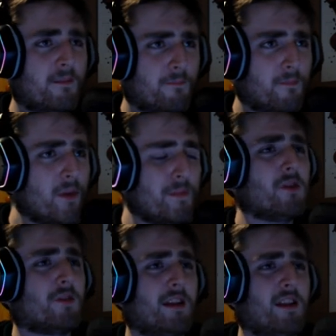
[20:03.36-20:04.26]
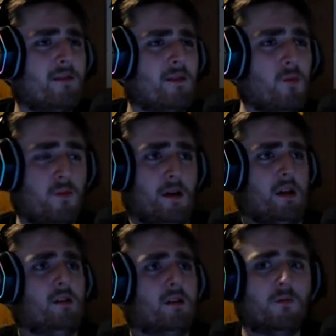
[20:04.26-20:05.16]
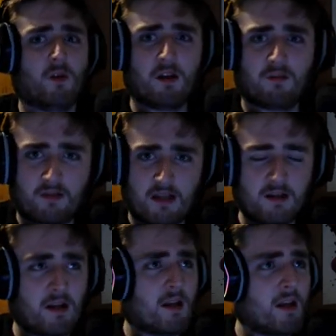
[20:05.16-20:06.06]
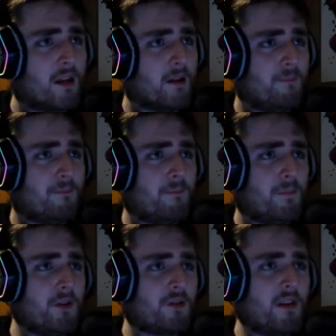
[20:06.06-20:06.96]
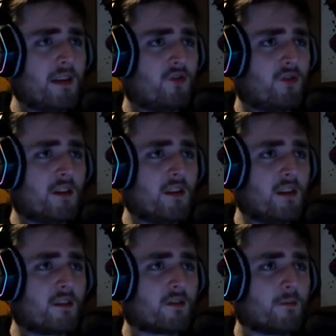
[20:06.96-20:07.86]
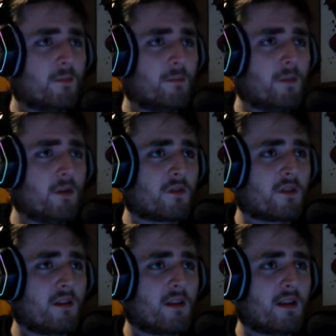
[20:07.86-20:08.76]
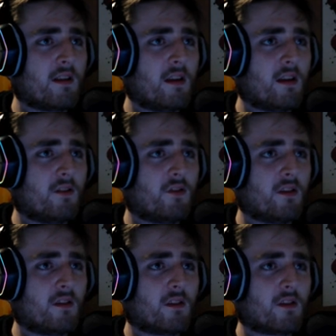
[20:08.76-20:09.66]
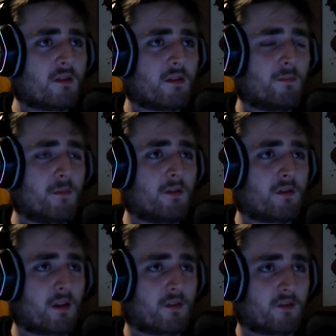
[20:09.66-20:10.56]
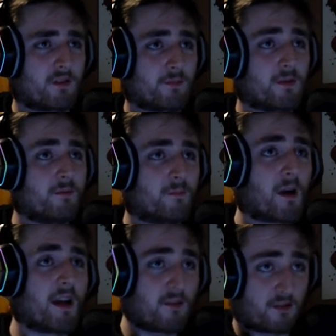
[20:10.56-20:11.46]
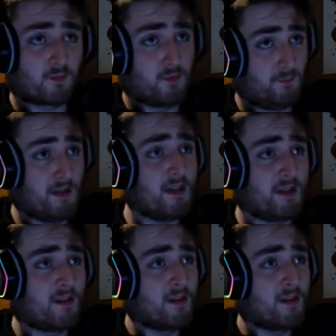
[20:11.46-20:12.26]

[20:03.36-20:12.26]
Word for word: mucilin? Oh my god, what is that? Mucilaginous, mucilaginous mucilagin mites would be.